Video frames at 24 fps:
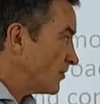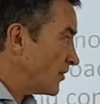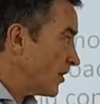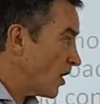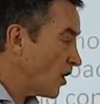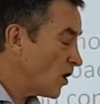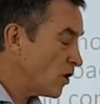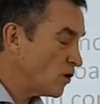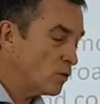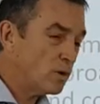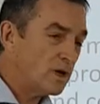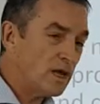
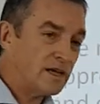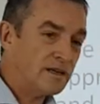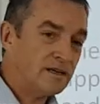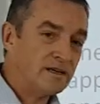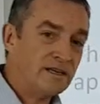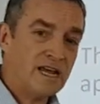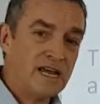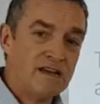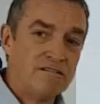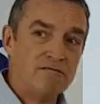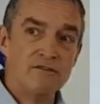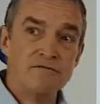The whole
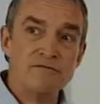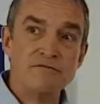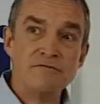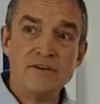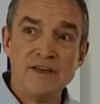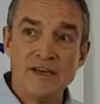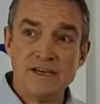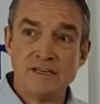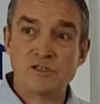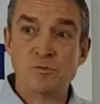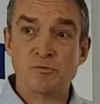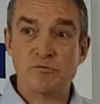idea of
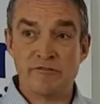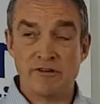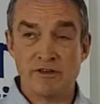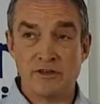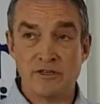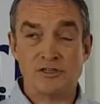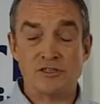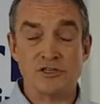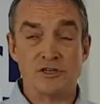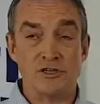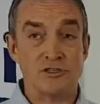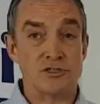fixed
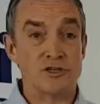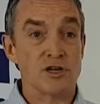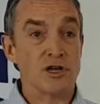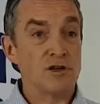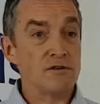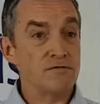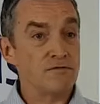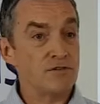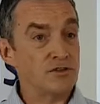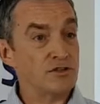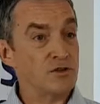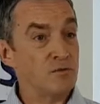prices
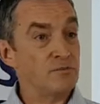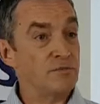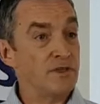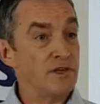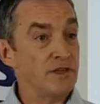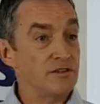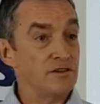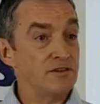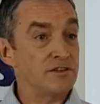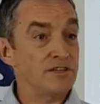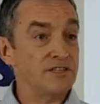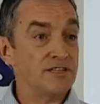for
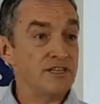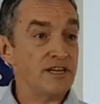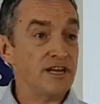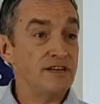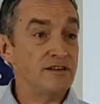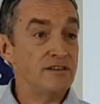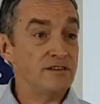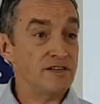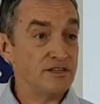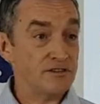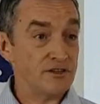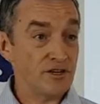something that is
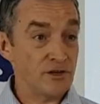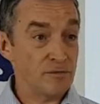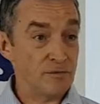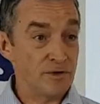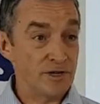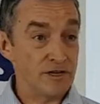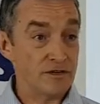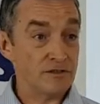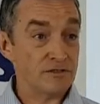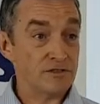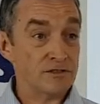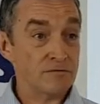
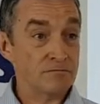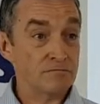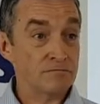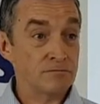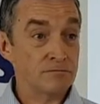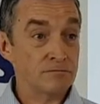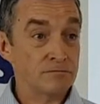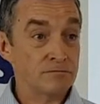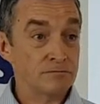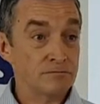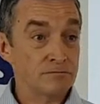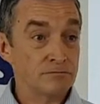indeterminate.
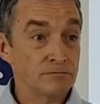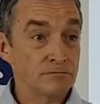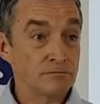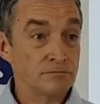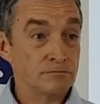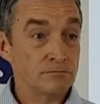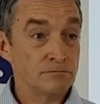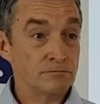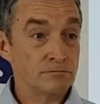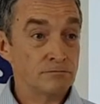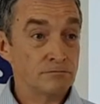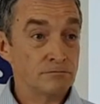
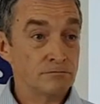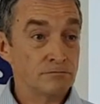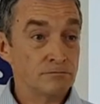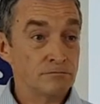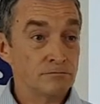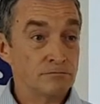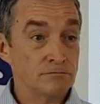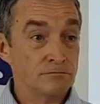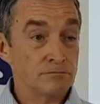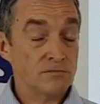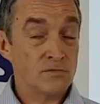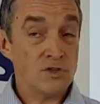
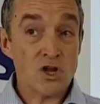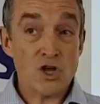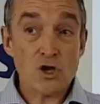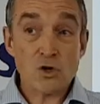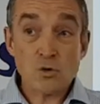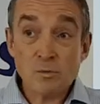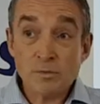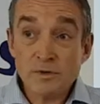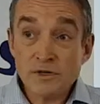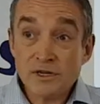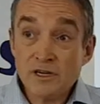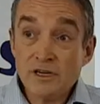
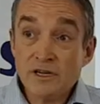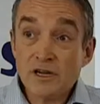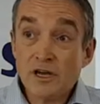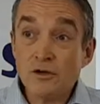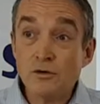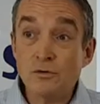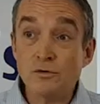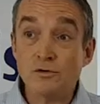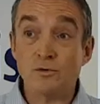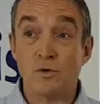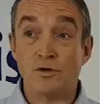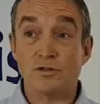Nobody
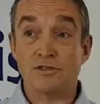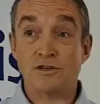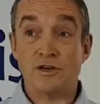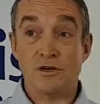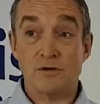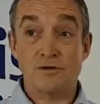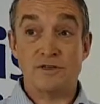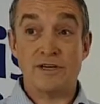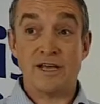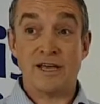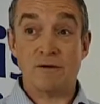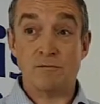knows what's
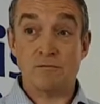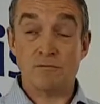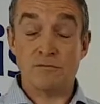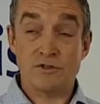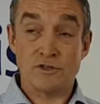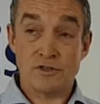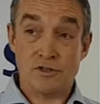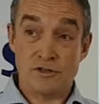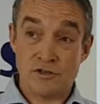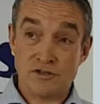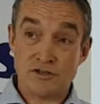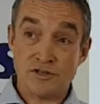going to
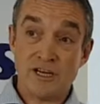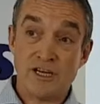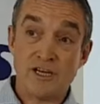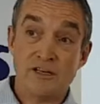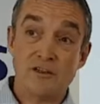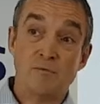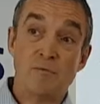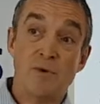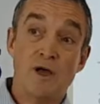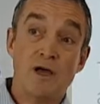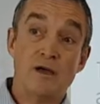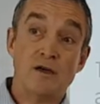happen to the
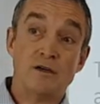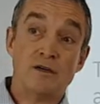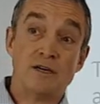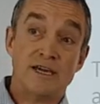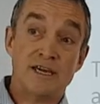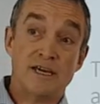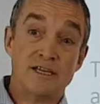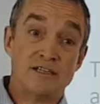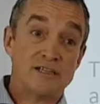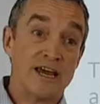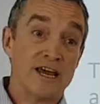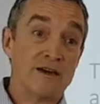steel
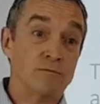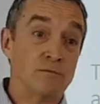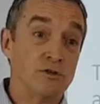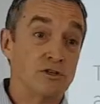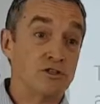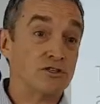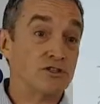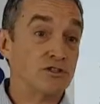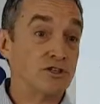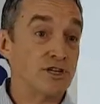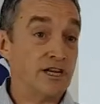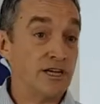markets, how
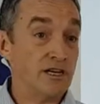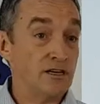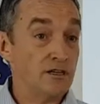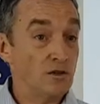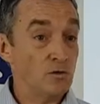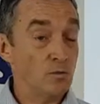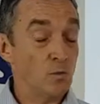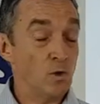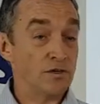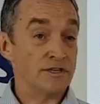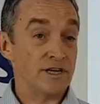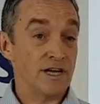much
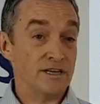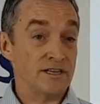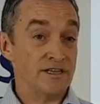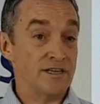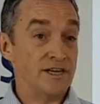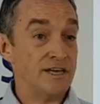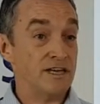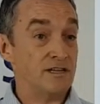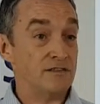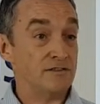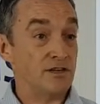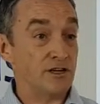steel, what
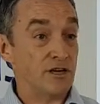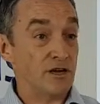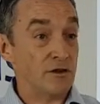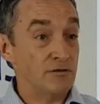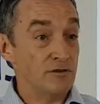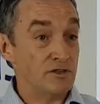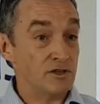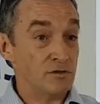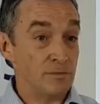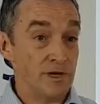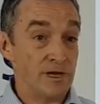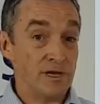ideas are
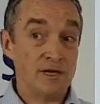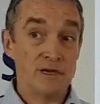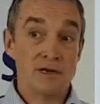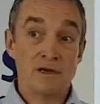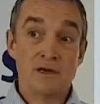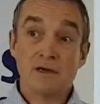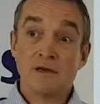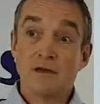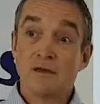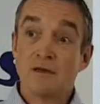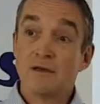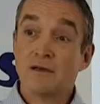going to be